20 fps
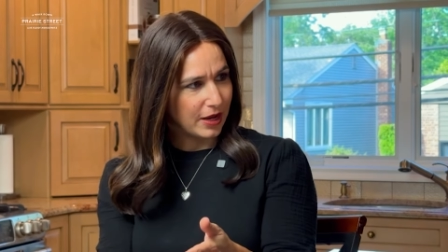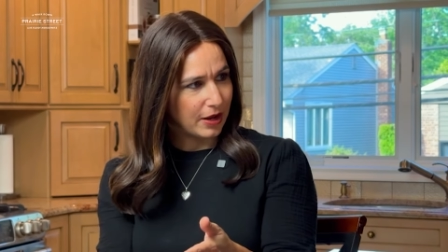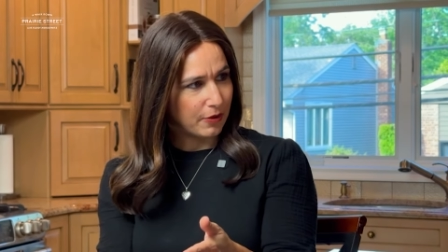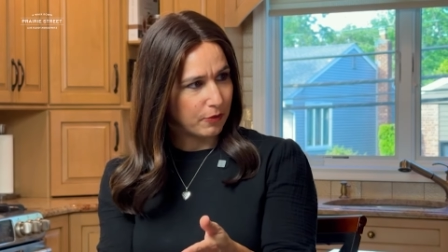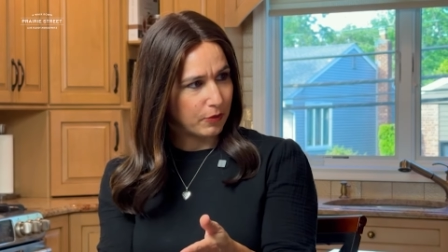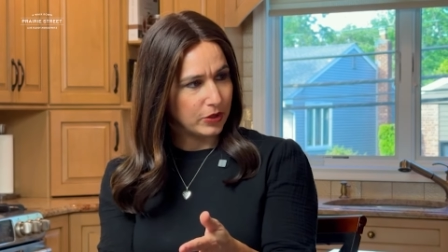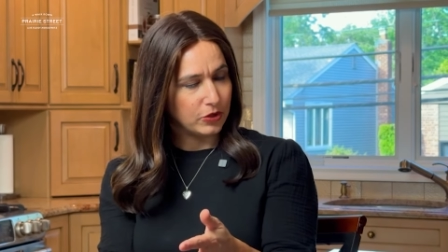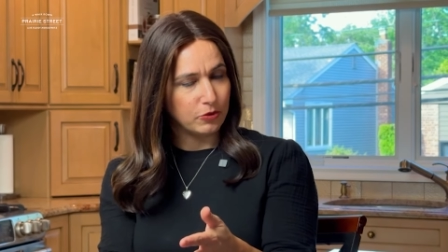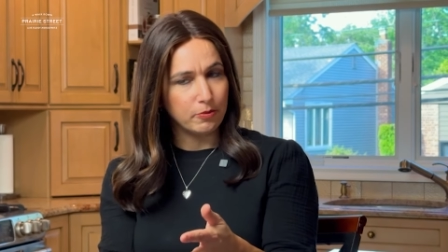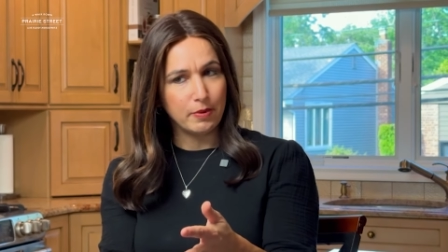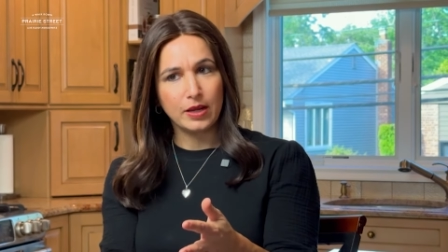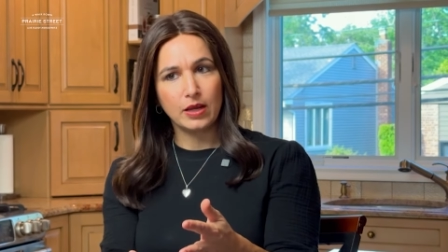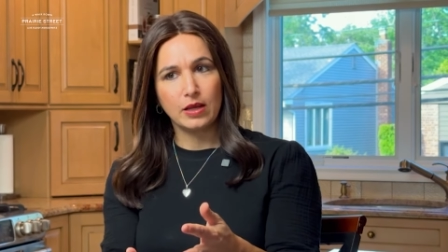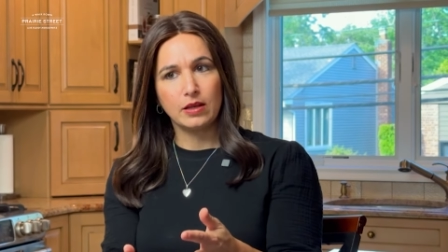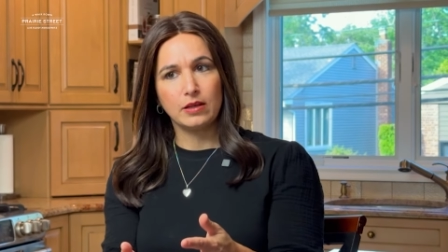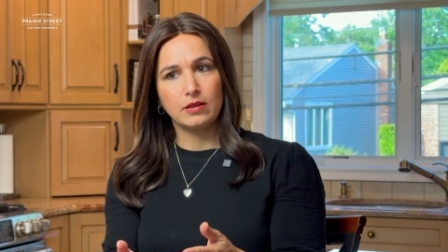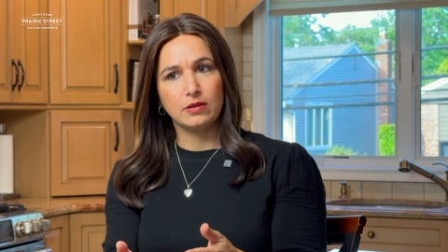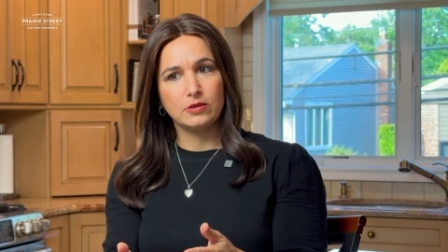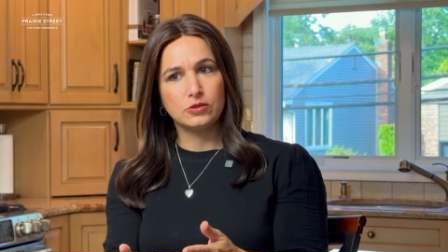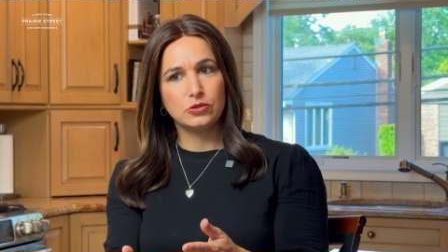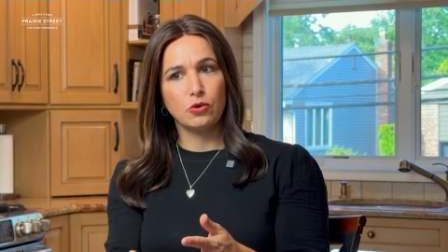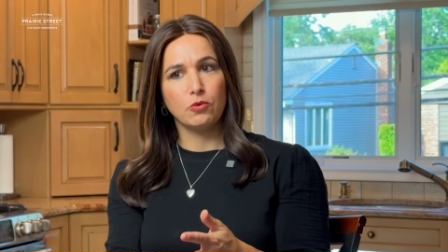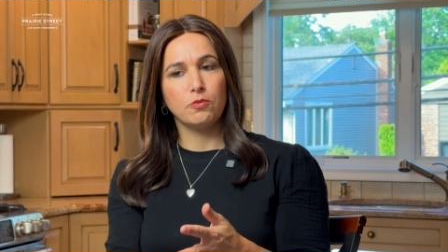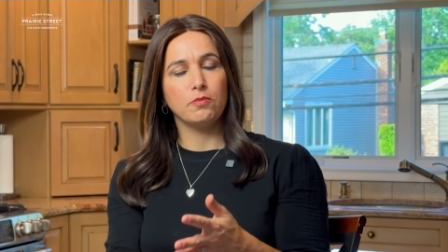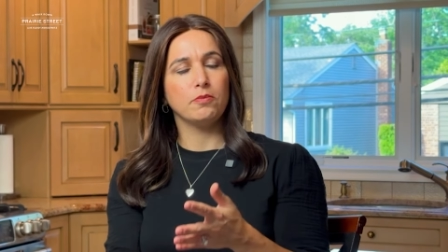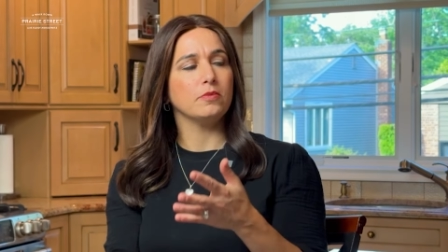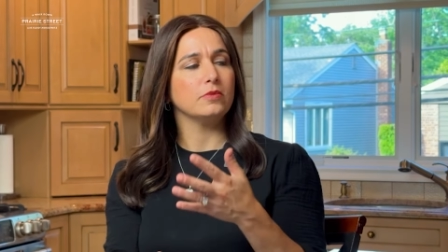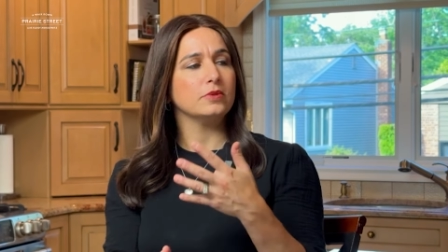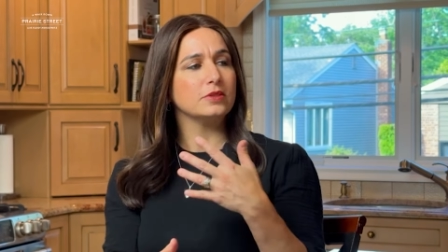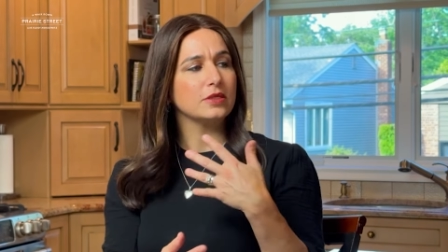And when you make it
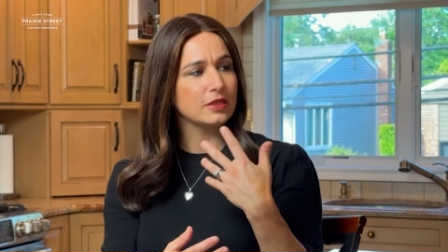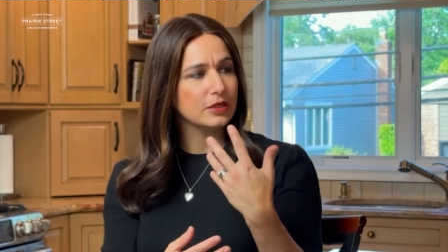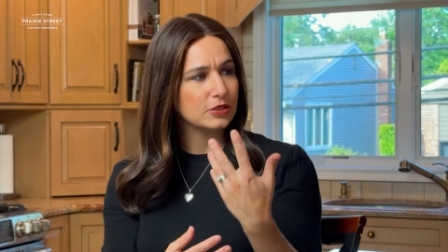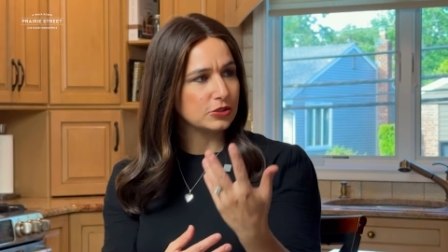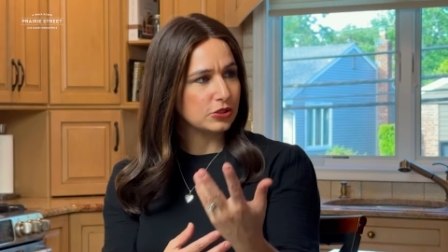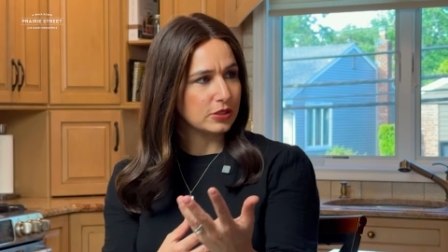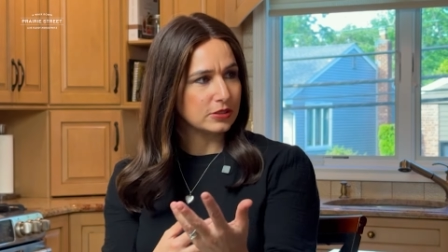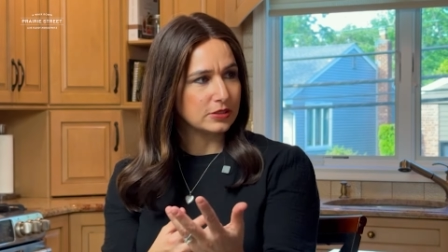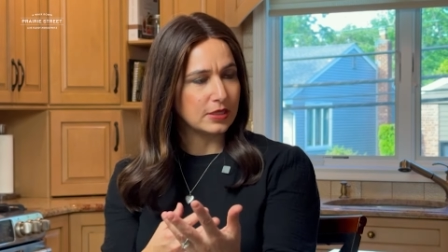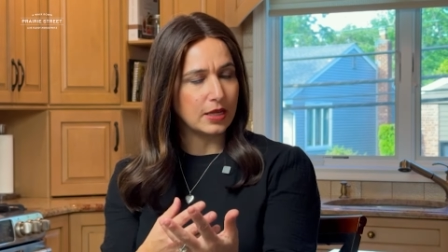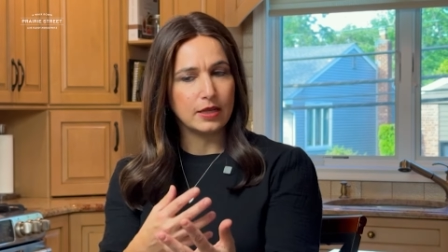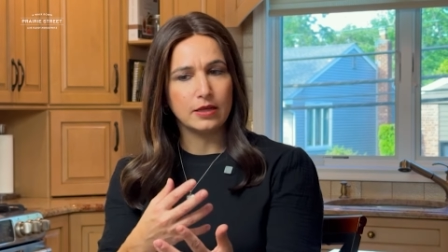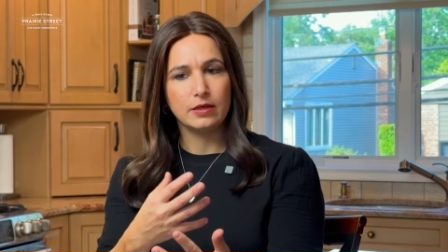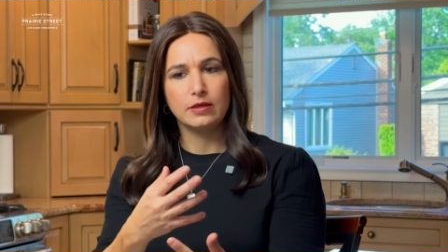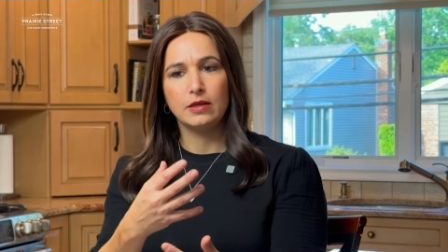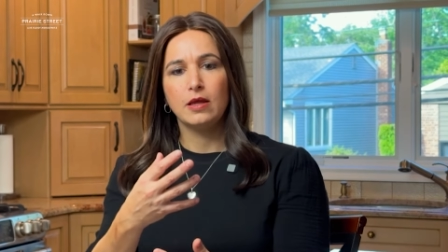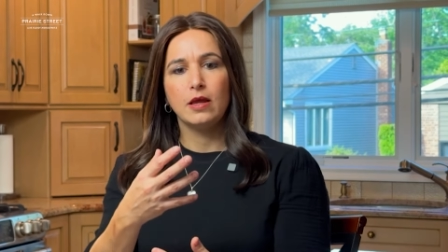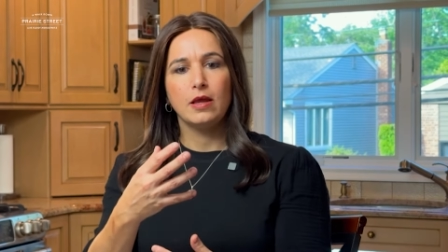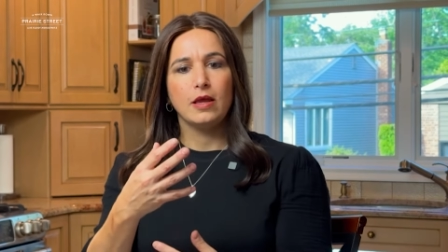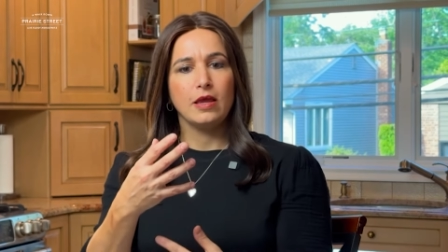so delicious and